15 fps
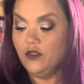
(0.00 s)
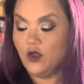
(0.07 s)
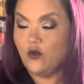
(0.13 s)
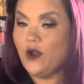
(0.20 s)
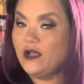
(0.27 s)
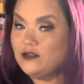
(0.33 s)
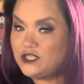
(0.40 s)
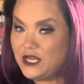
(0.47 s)
The
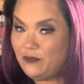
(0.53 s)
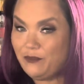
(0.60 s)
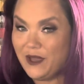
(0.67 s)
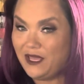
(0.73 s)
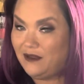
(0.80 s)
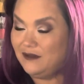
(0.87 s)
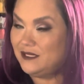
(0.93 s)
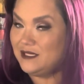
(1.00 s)
crown-shaped
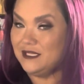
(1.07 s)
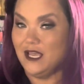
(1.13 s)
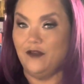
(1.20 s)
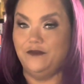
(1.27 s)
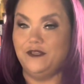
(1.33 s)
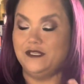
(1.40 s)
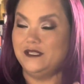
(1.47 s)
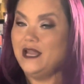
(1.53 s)
bottle
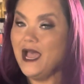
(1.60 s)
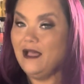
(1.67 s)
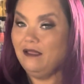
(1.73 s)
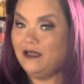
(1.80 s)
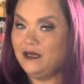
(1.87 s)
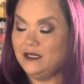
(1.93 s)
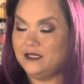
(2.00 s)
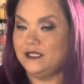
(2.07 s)
itself does
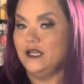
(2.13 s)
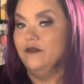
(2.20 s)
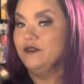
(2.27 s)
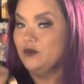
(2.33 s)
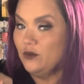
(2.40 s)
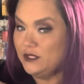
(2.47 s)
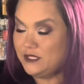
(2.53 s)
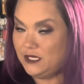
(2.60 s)
not lend itself
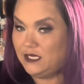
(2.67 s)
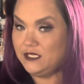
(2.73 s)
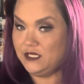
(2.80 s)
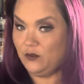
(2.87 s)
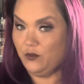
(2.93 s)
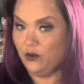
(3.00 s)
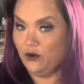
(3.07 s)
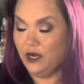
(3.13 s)
towards
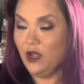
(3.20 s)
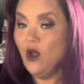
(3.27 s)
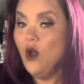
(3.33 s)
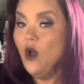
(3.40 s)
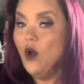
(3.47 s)
easy pouring